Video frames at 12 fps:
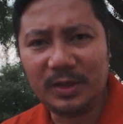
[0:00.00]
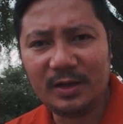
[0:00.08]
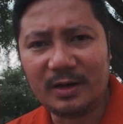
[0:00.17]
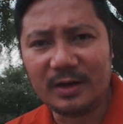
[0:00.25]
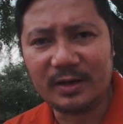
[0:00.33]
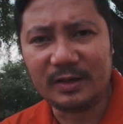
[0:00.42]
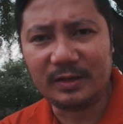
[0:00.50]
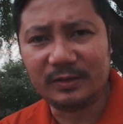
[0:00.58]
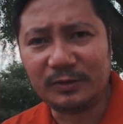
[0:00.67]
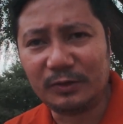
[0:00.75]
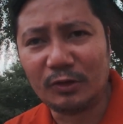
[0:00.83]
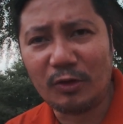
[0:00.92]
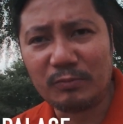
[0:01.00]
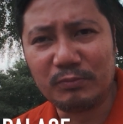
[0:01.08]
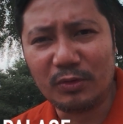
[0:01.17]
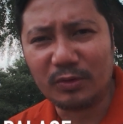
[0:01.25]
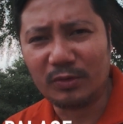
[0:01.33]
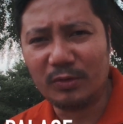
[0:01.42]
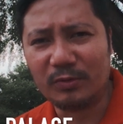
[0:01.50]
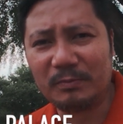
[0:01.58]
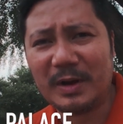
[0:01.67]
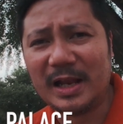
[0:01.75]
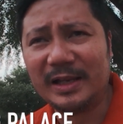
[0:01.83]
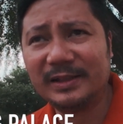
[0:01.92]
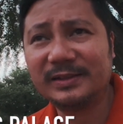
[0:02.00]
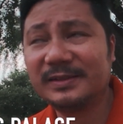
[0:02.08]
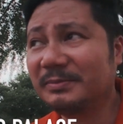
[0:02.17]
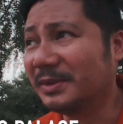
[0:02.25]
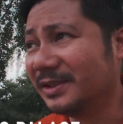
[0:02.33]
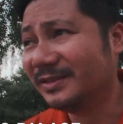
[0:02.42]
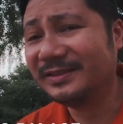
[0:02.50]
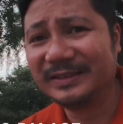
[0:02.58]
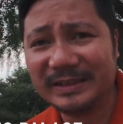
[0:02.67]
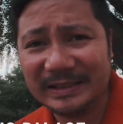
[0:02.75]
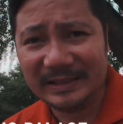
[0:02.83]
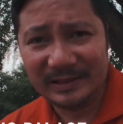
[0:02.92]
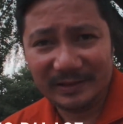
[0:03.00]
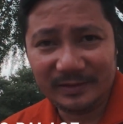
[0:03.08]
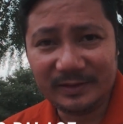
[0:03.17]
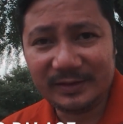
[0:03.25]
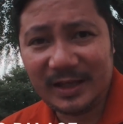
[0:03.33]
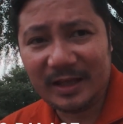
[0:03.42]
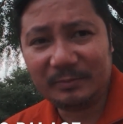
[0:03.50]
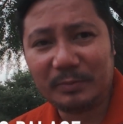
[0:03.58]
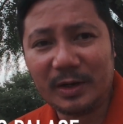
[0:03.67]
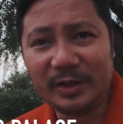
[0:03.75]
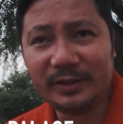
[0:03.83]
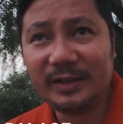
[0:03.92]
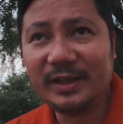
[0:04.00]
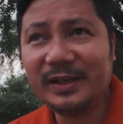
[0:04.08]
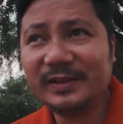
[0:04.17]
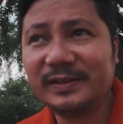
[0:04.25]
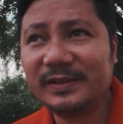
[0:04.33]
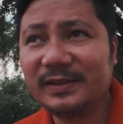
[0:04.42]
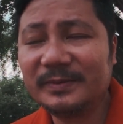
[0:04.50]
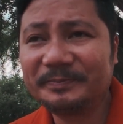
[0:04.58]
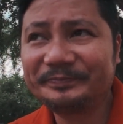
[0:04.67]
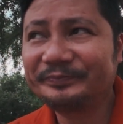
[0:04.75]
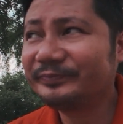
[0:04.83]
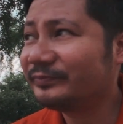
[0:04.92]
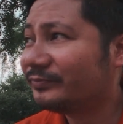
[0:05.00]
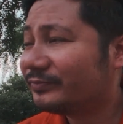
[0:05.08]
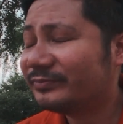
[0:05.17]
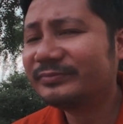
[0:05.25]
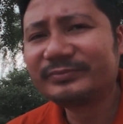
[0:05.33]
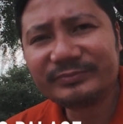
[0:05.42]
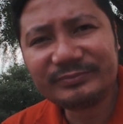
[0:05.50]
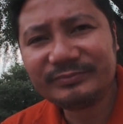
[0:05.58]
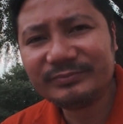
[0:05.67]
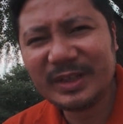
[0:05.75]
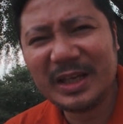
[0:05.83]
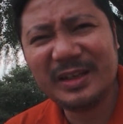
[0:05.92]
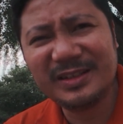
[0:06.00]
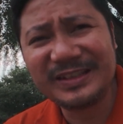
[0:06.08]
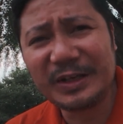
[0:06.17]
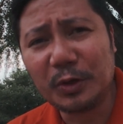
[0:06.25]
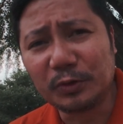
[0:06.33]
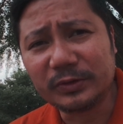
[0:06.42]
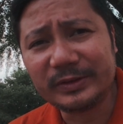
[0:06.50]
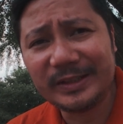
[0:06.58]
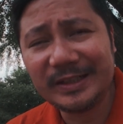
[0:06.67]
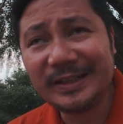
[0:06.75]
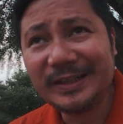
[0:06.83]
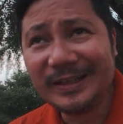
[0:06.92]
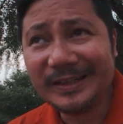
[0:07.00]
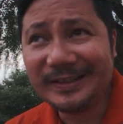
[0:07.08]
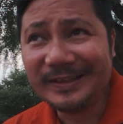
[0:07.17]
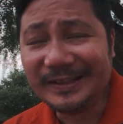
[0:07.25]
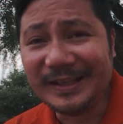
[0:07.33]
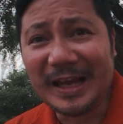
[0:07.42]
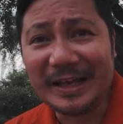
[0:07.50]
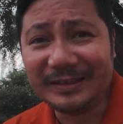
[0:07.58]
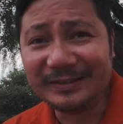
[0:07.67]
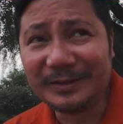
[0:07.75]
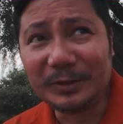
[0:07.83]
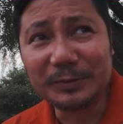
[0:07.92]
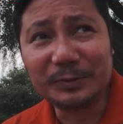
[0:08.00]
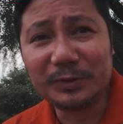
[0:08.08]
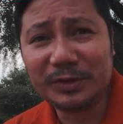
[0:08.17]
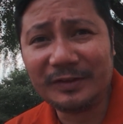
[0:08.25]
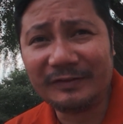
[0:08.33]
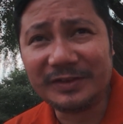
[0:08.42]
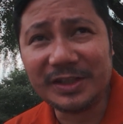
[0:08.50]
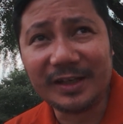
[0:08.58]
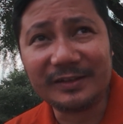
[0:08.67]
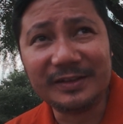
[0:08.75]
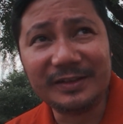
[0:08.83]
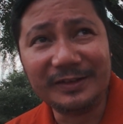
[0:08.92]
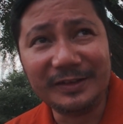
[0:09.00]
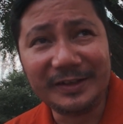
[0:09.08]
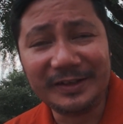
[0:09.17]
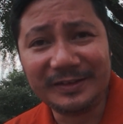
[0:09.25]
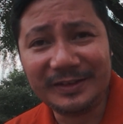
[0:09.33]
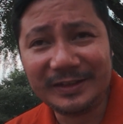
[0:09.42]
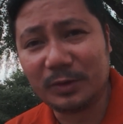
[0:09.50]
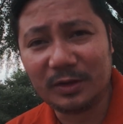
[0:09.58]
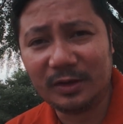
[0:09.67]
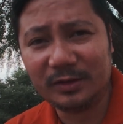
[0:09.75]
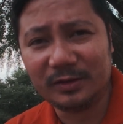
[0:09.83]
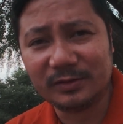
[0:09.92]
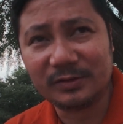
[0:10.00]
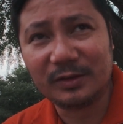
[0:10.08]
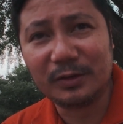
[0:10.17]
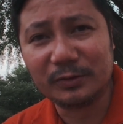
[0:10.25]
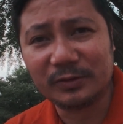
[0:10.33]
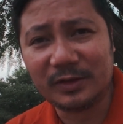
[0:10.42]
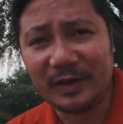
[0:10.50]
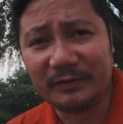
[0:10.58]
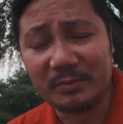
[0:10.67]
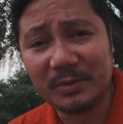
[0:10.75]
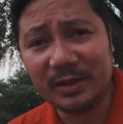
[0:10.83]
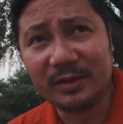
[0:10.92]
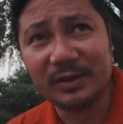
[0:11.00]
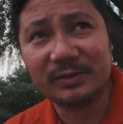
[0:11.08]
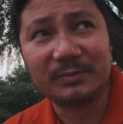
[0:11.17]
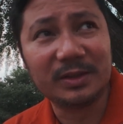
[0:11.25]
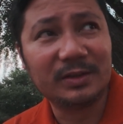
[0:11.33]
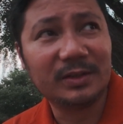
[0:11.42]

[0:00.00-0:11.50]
are in Gyeongbokgung Palace, but the sad part is it's closed. Yeah, it's closed. We should have checked the internet. We thought it's closed every Mondays, but